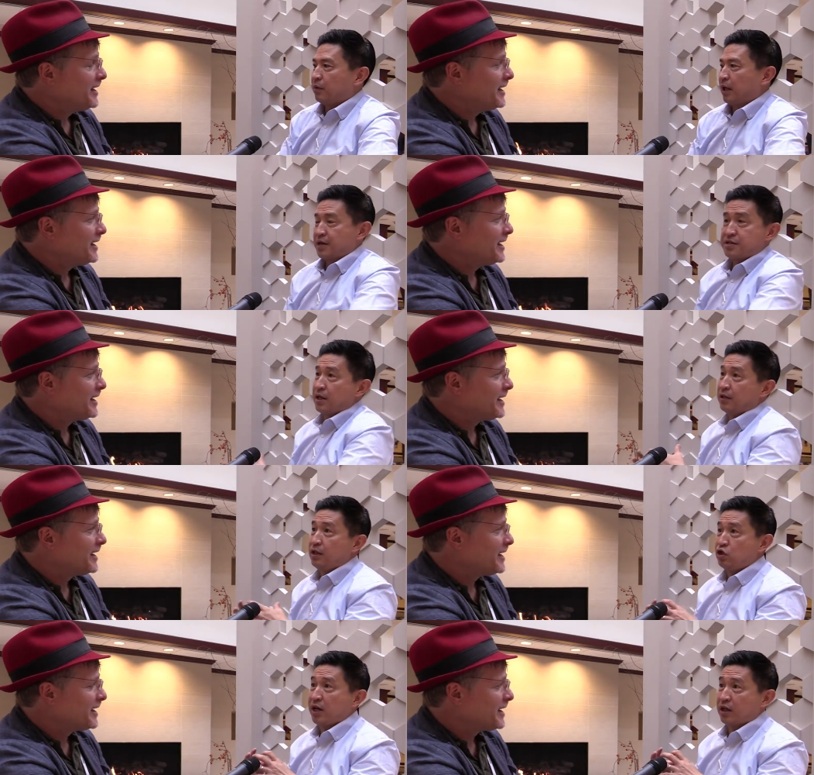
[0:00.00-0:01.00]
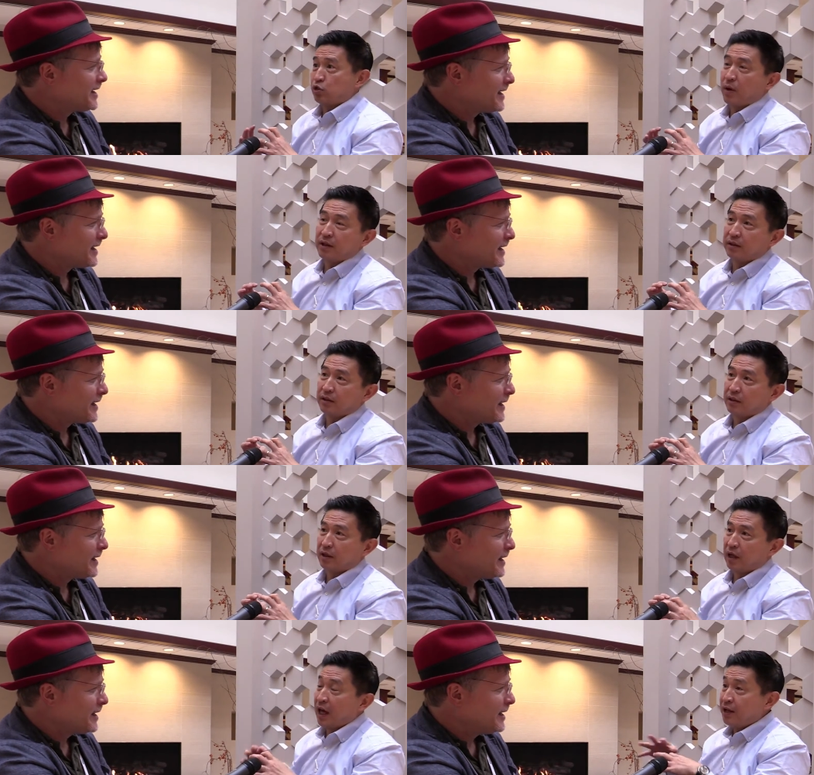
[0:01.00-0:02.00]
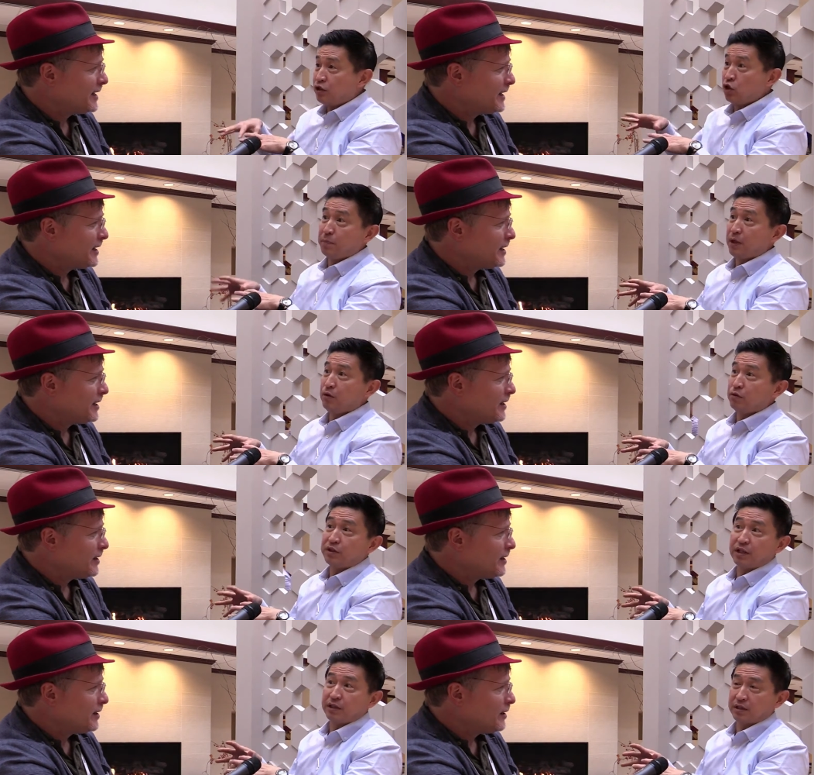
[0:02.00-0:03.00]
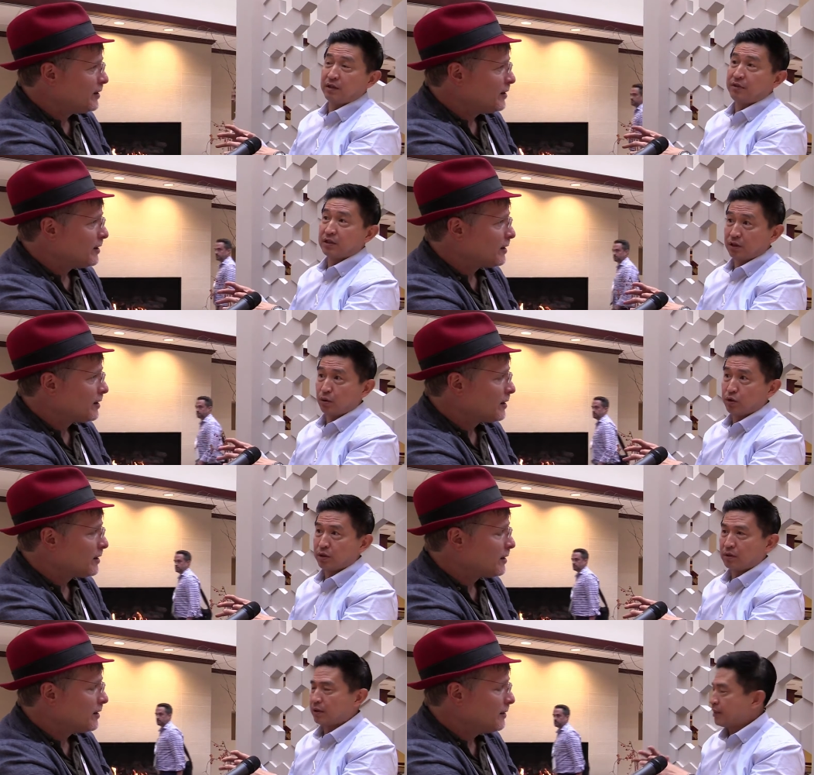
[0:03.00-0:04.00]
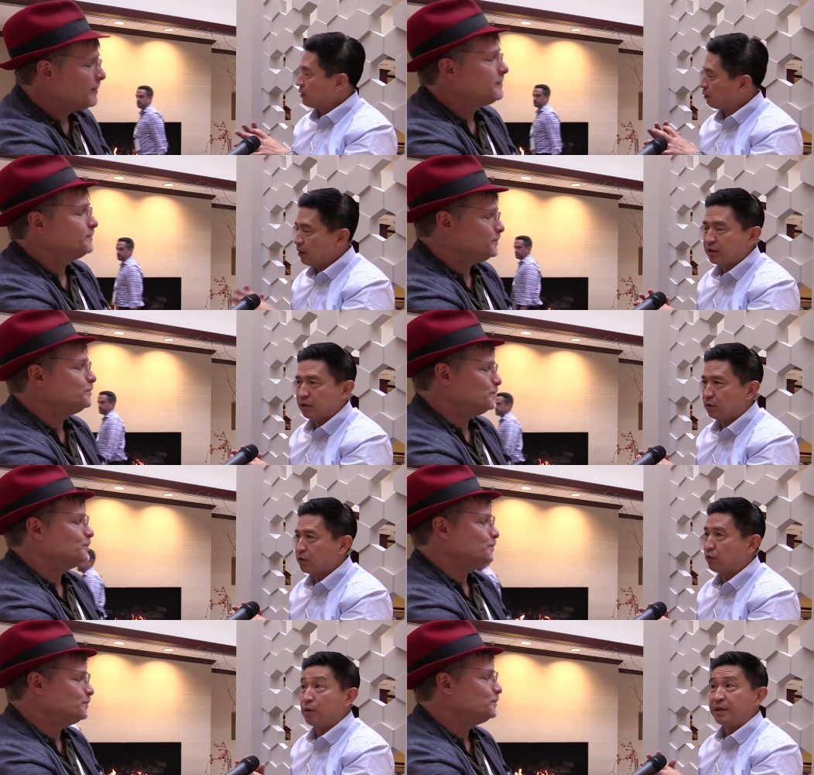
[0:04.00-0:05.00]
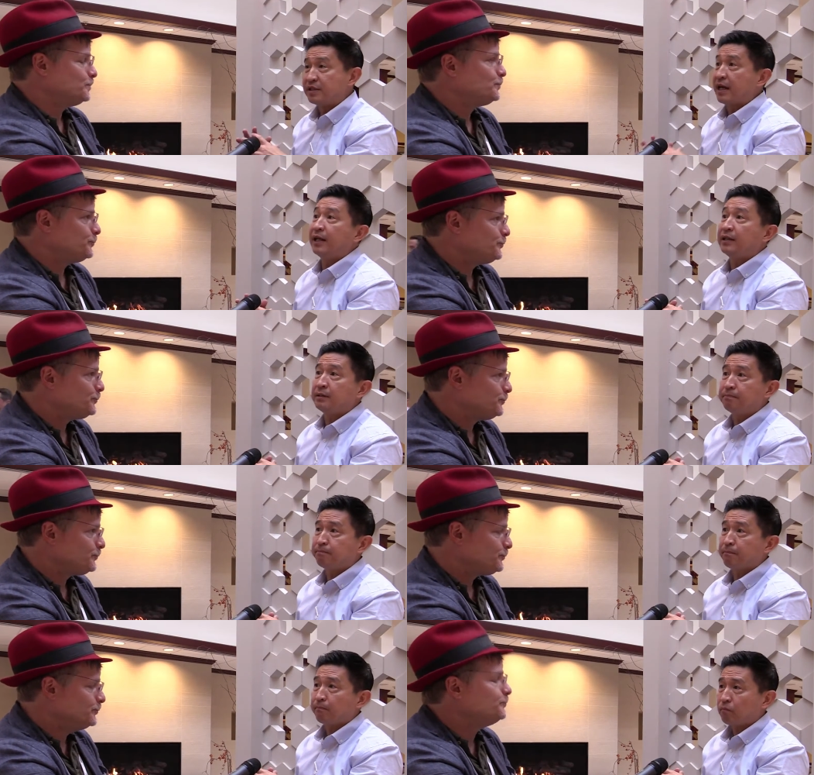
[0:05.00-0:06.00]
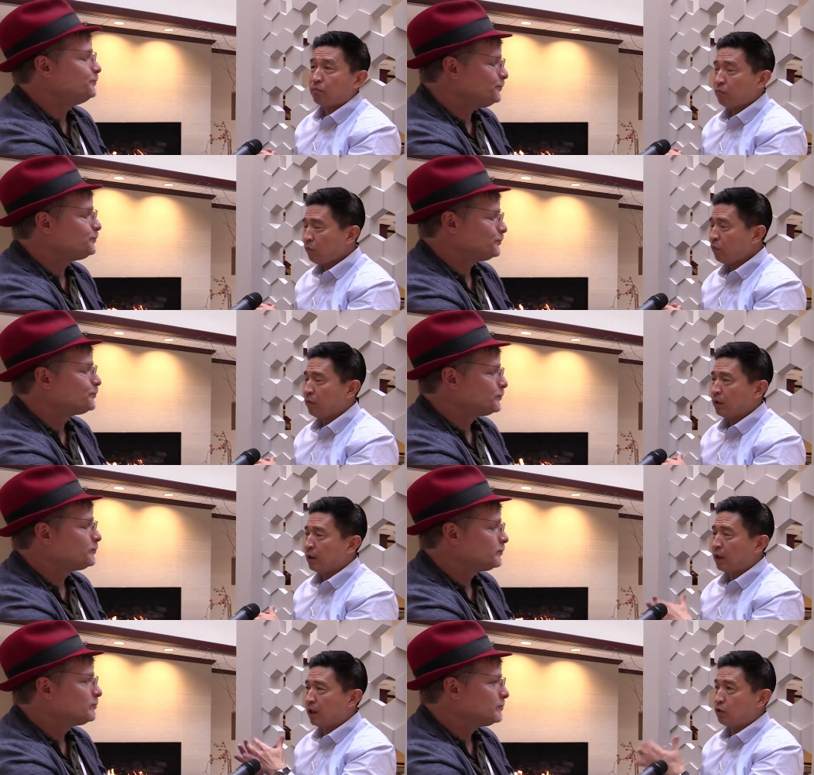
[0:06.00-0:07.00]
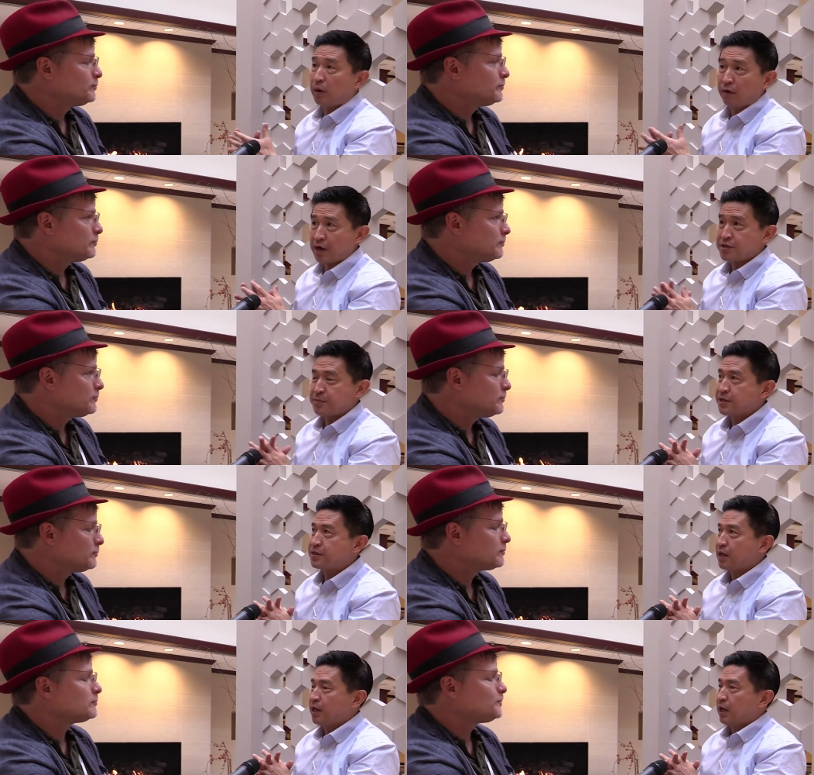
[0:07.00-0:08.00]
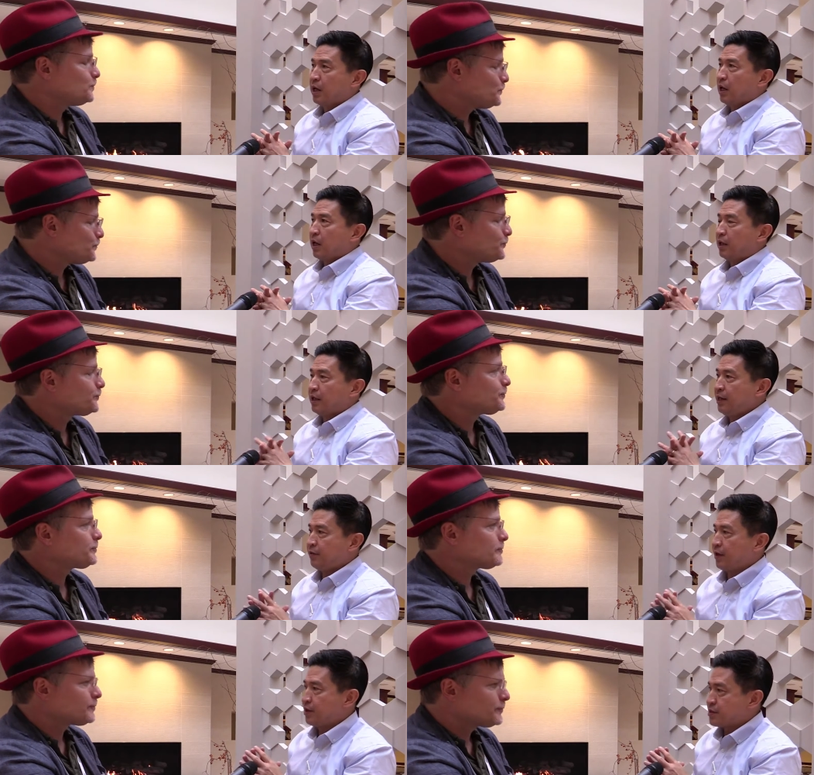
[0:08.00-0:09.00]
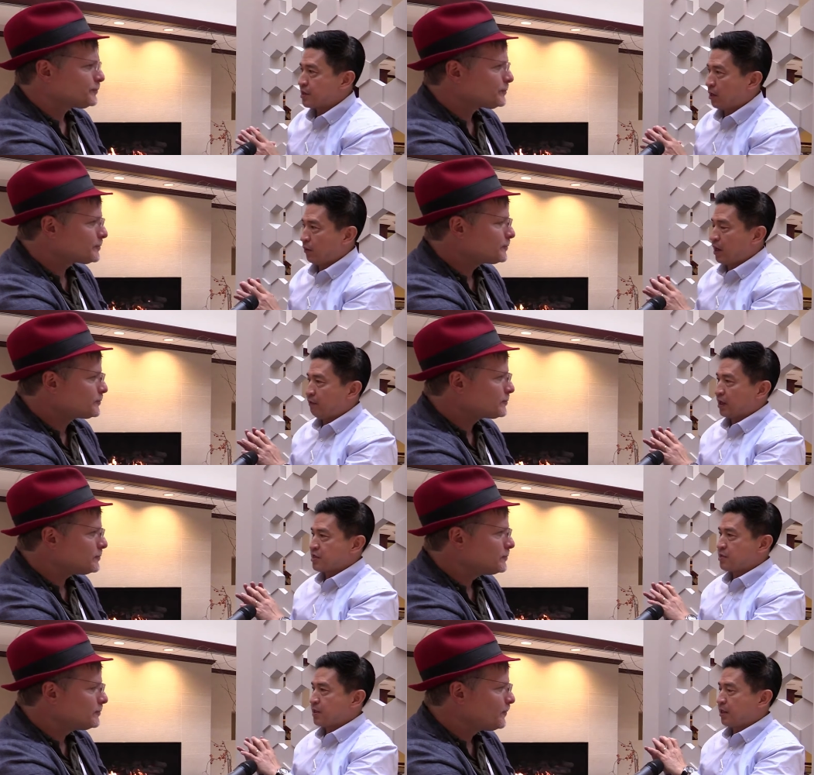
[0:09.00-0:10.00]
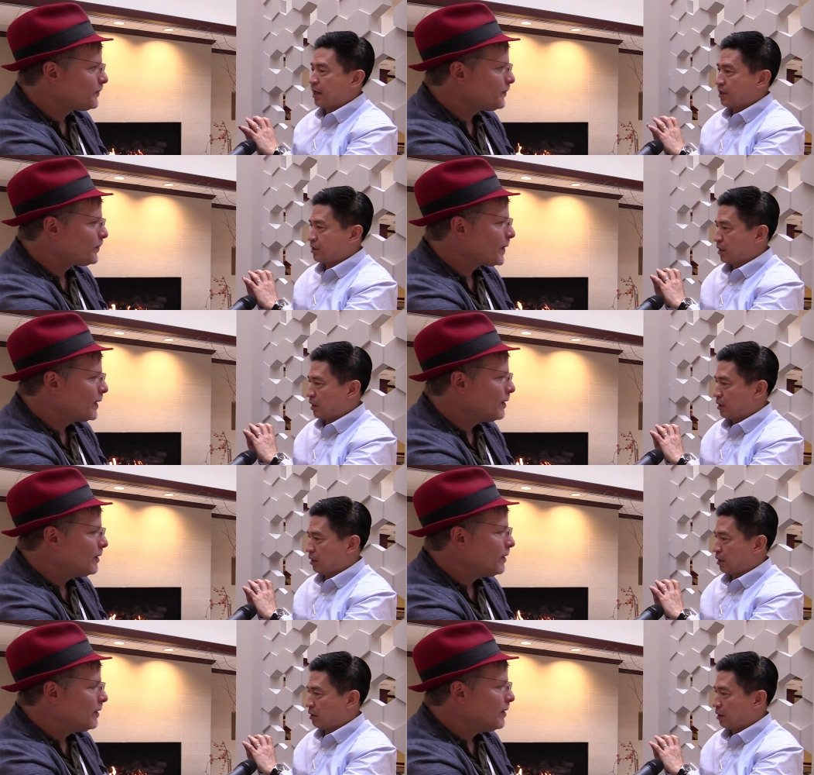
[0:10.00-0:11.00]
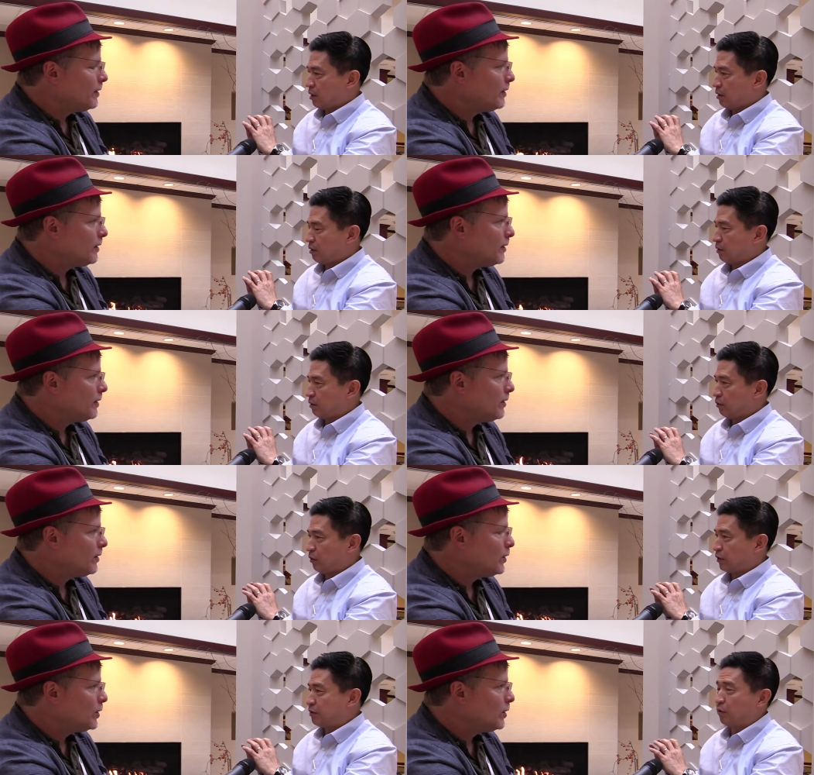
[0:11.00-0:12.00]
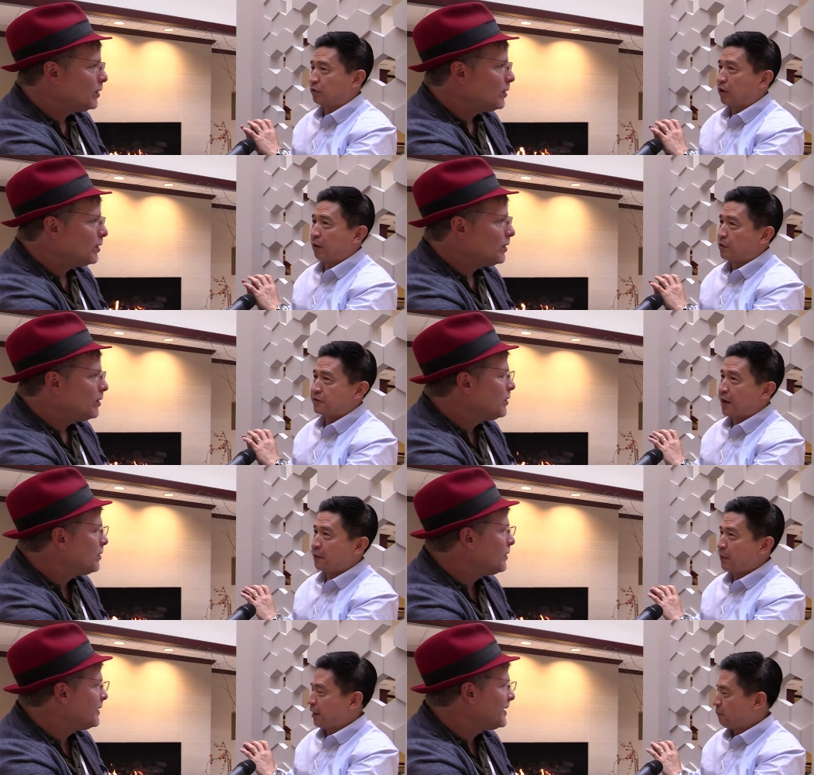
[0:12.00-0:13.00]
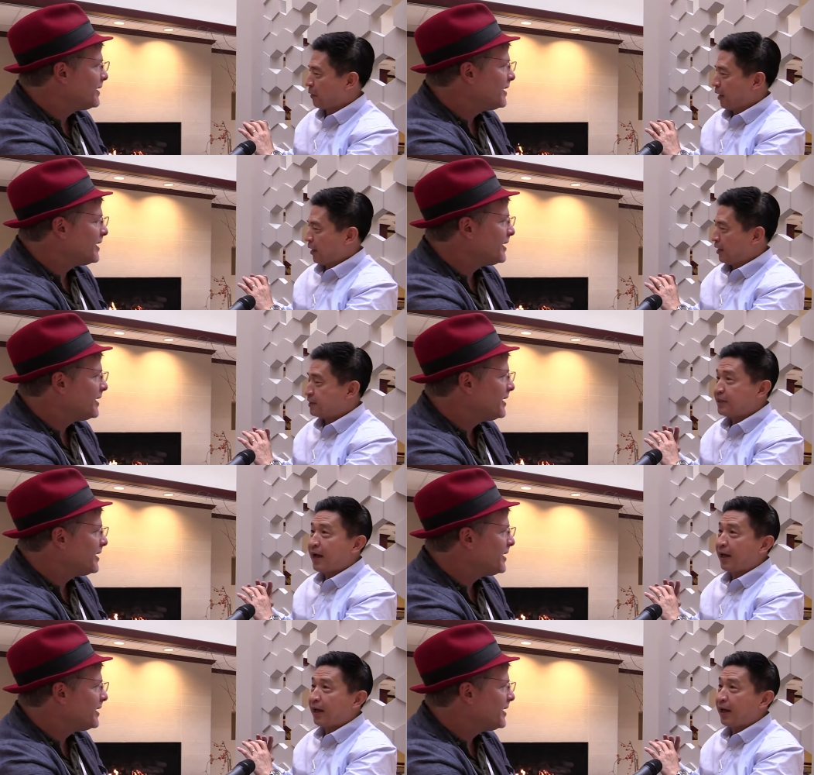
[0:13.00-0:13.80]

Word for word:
Speaker 1: has a DGX1 uh, 8 GPUs in a server solution. That's a great solution. We've been selling them uh, to our customers. The key thing is uh, we have a customer that uh, uh, was telling me they stack